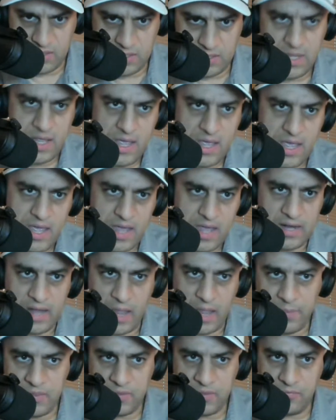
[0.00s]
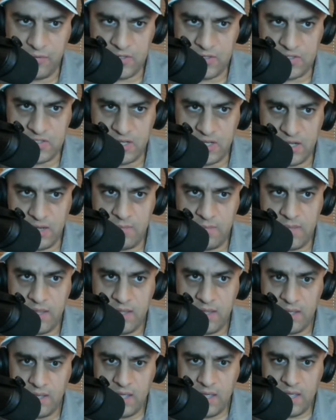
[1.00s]
out, and it happened the first time.
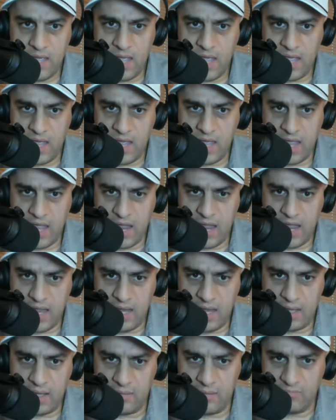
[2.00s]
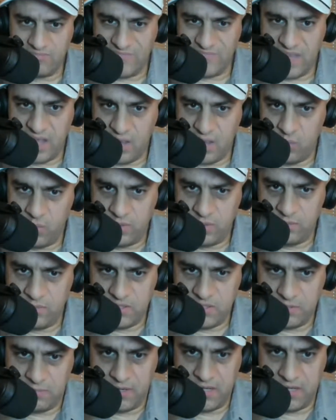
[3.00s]
And I
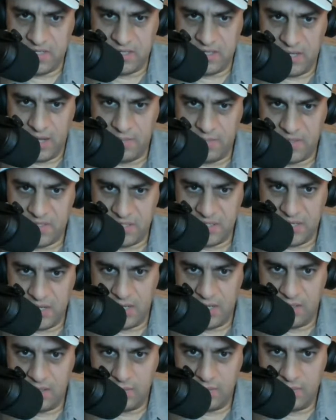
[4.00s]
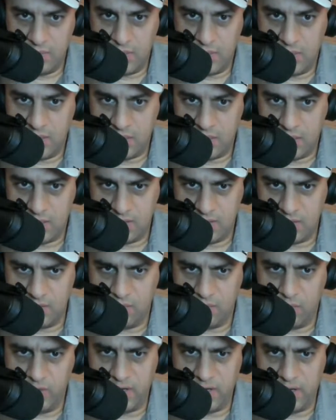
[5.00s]
wouldn't be surprised if it happens again
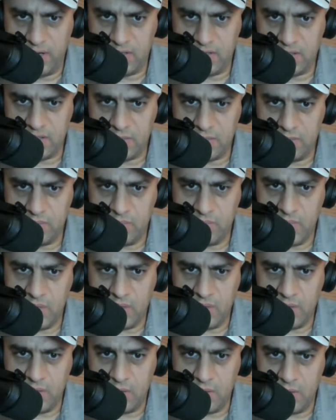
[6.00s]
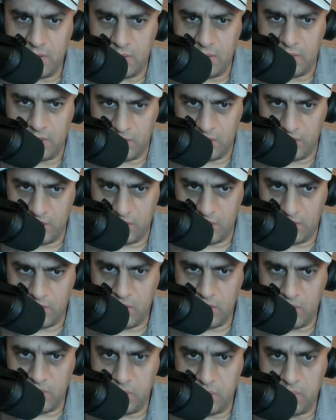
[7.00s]
because the 49ers,
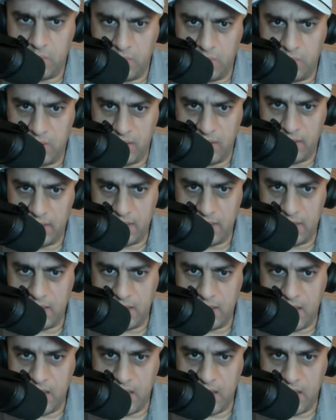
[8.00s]
they're going through a whole lot,